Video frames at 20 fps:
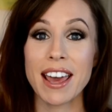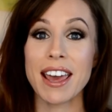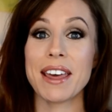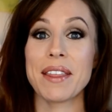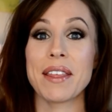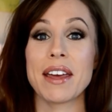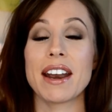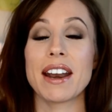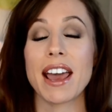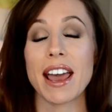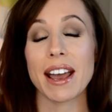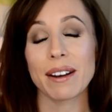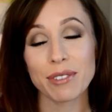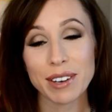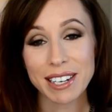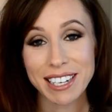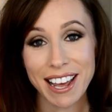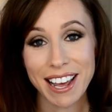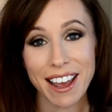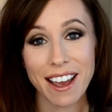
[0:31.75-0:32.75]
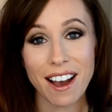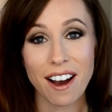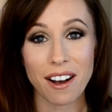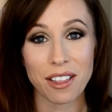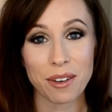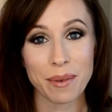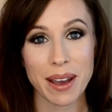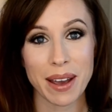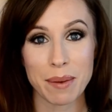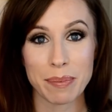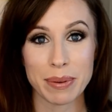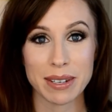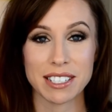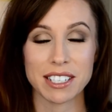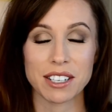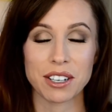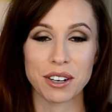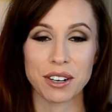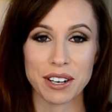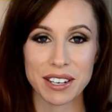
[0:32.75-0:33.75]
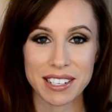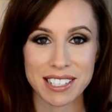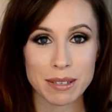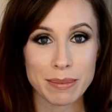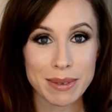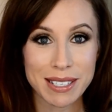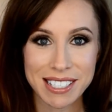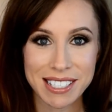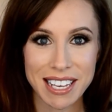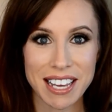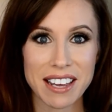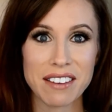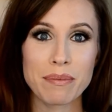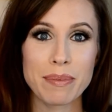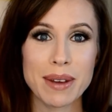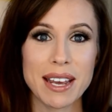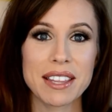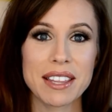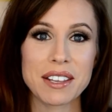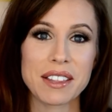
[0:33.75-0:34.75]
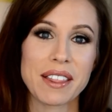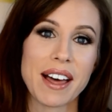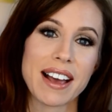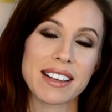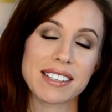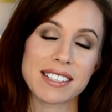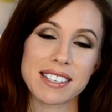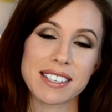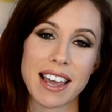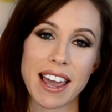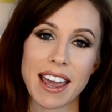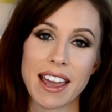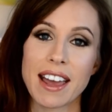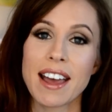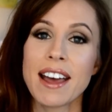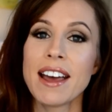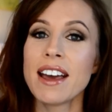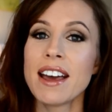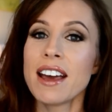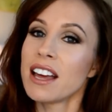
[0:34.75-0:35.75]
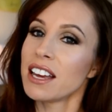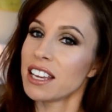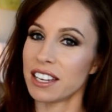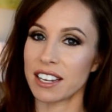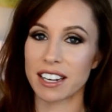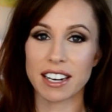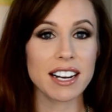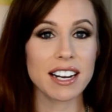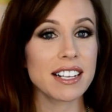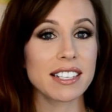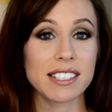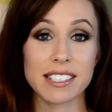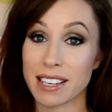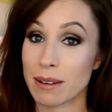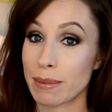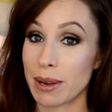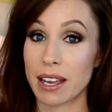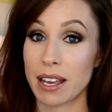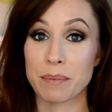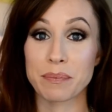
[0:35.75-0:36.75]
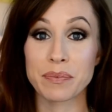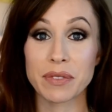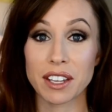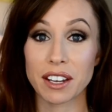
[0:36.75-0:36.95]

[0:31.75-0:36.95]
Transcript: and then every day all the way up until Christmas Eve being the last day, you're gonna see me.